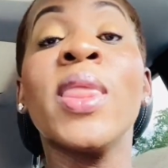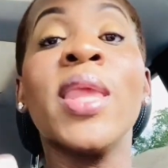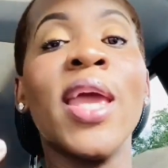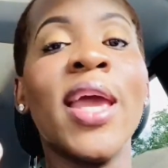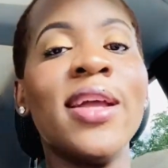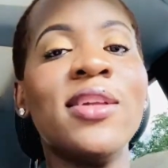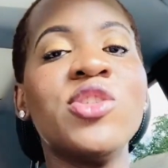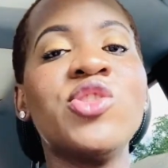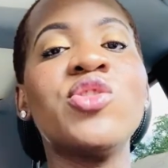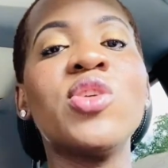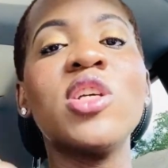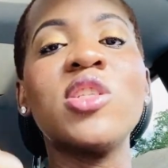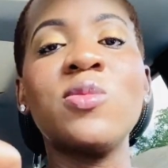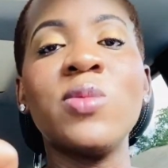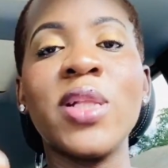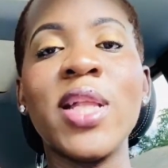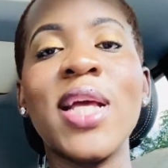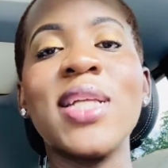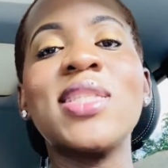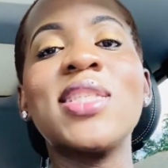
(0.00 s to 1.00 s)
And trust me,
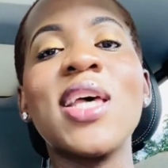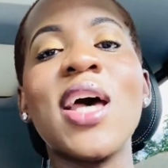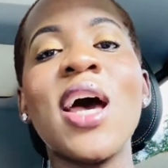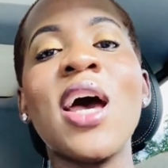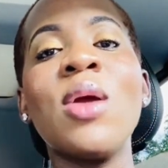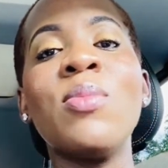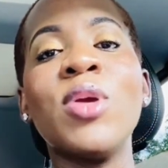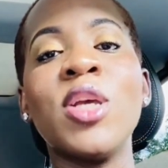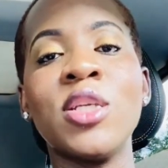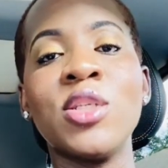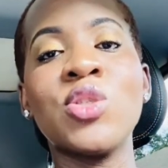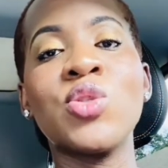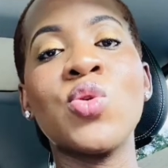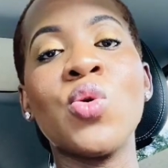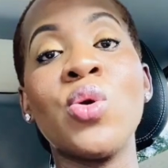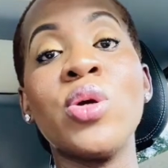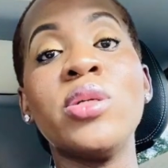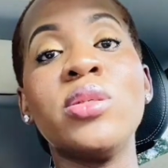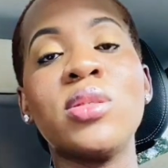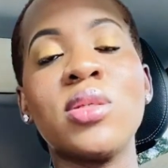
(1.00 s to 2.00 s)
that time is
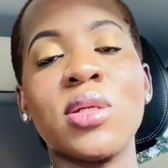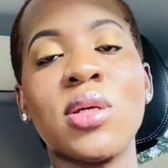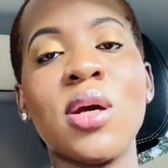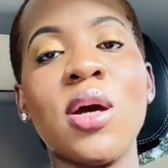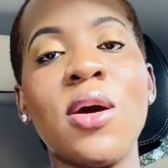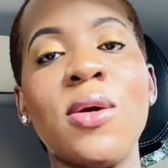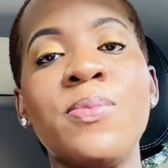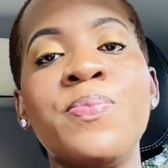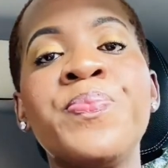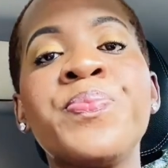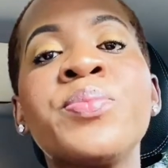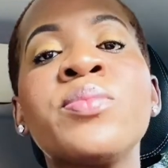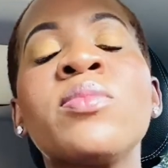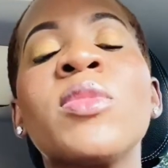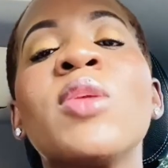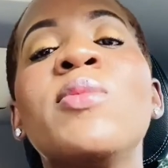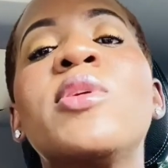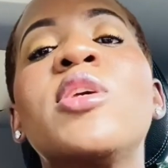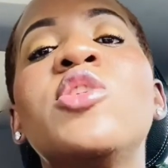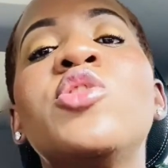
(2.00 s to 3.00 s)
going to come,
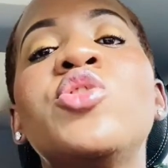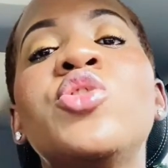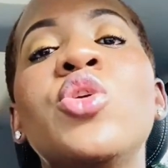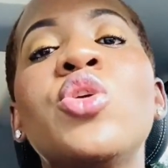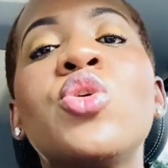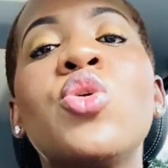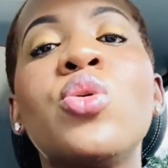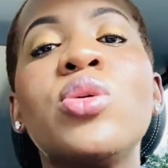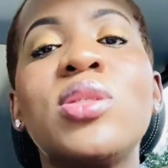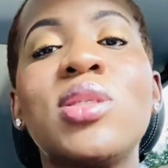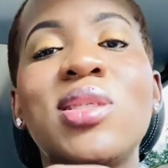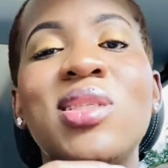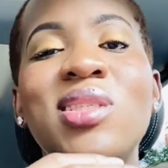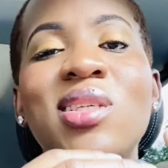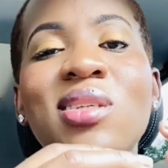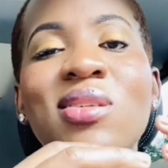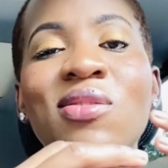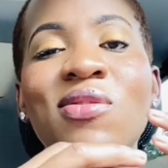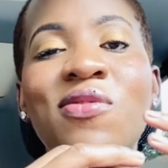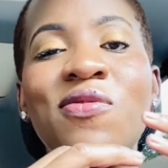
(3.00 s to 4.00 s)
because you're going to
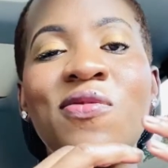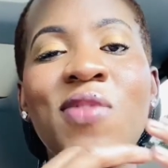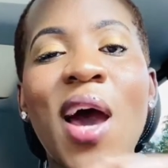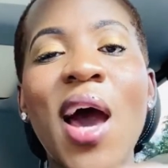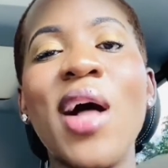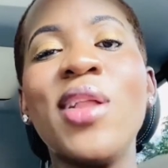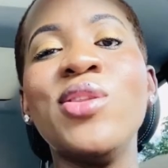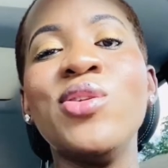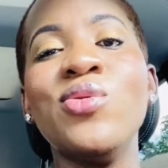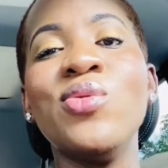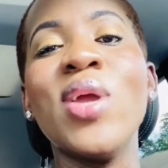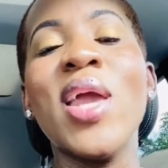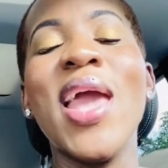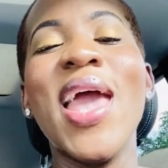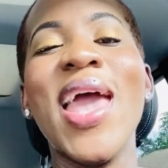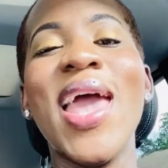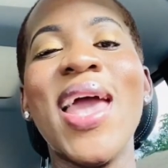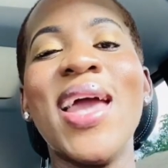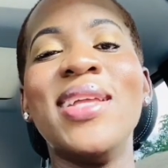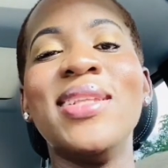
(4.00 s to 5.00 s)
see the value
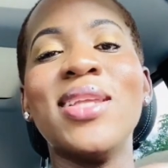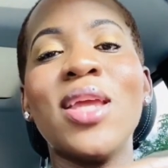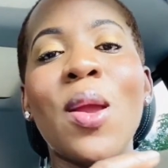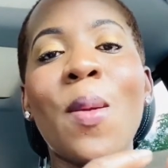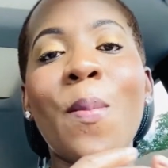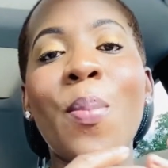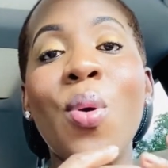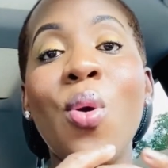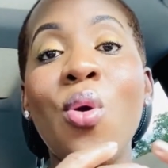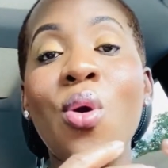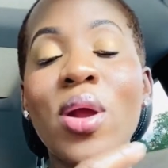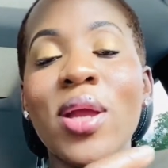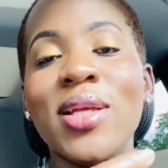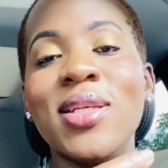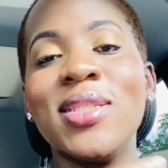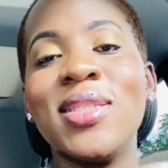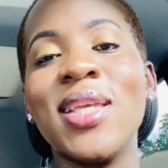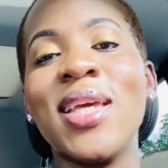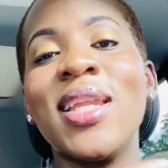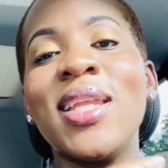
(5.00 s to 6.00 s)
and the
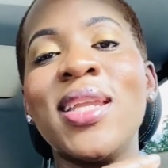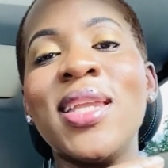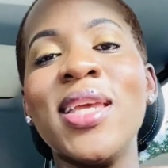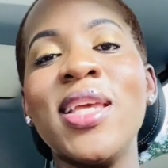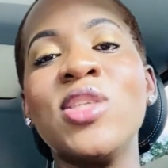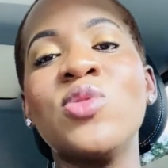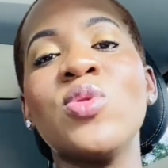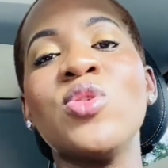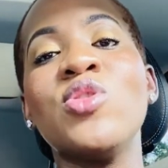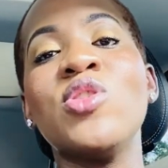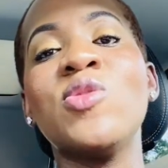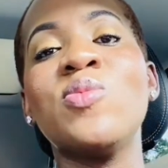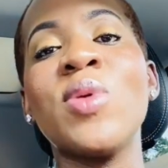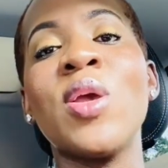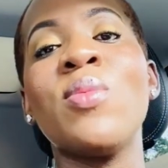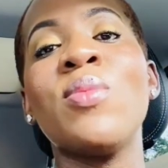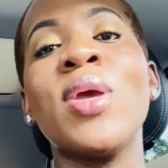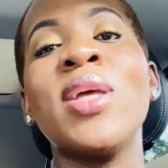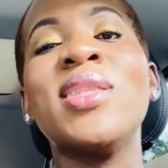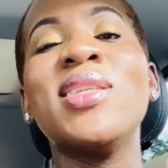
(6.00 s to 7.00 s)
importance that it is when you
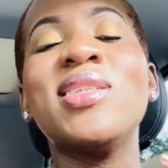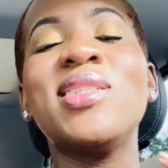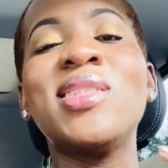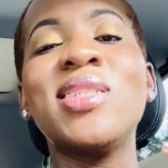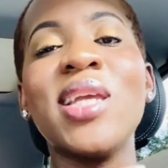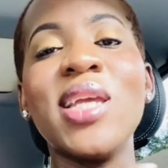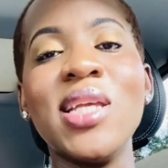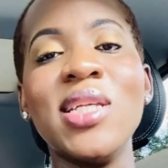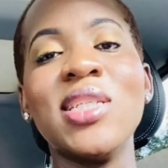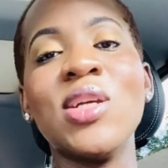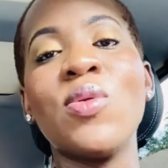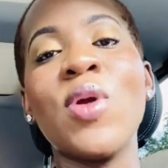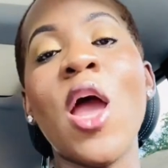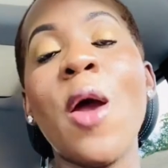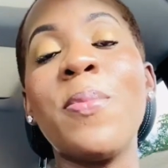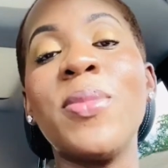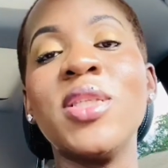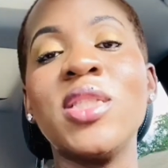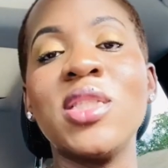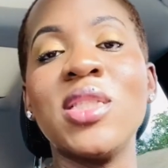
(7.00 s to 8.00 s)
spend, and the change that will
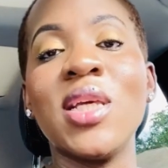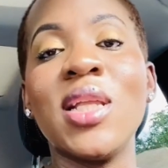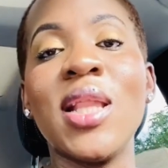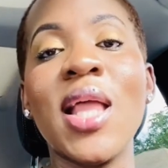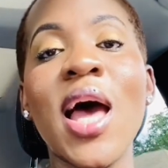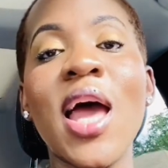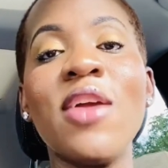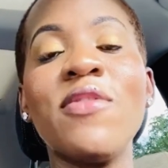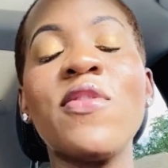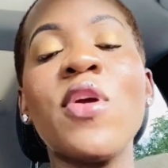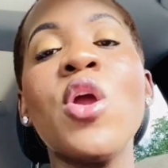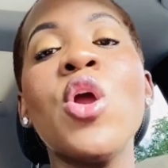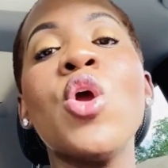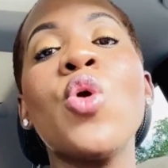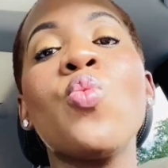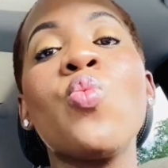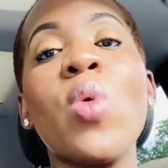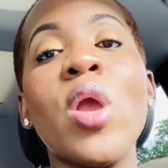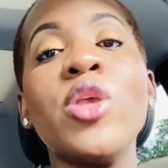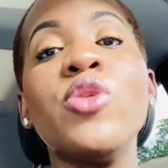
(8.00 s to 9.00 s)
happen to your life
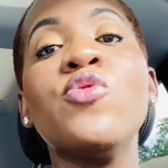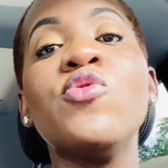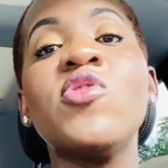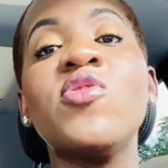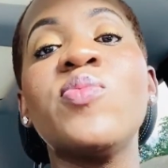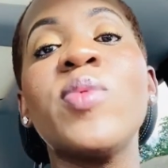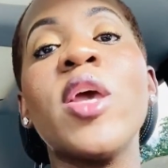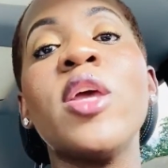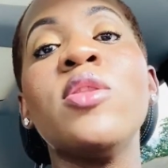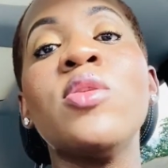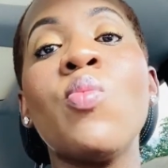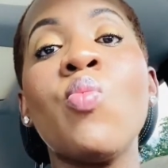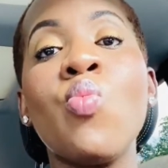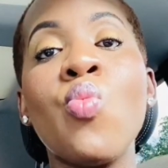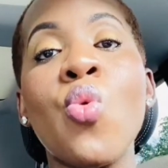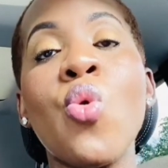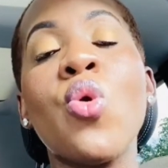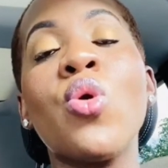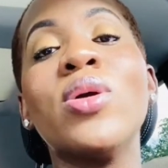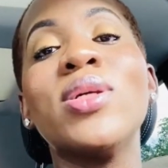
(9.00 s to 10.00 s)
when you spend
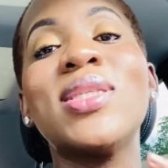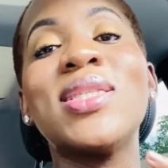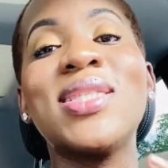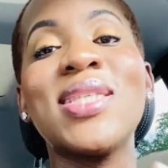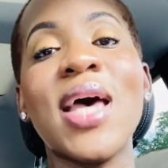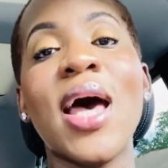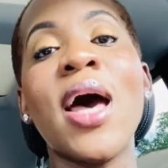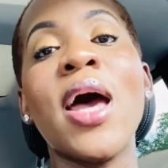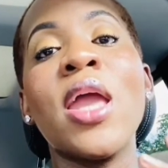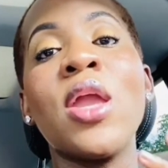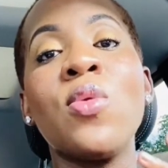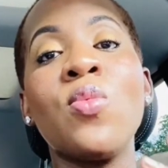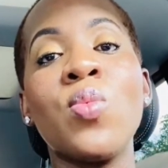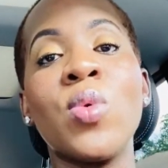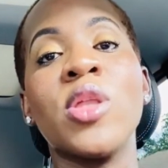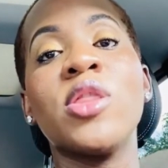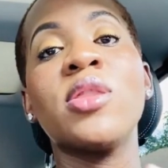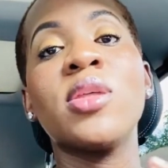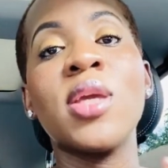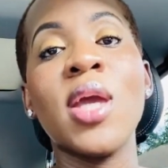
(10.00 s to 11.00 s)
more time
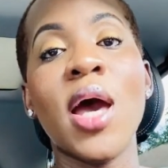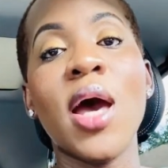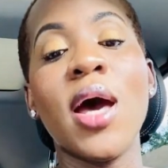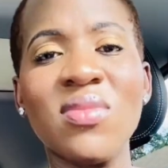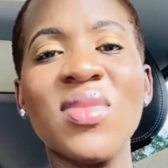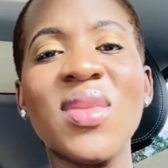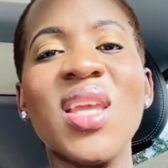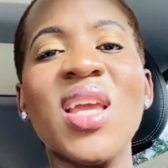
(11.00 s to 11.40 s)
with God.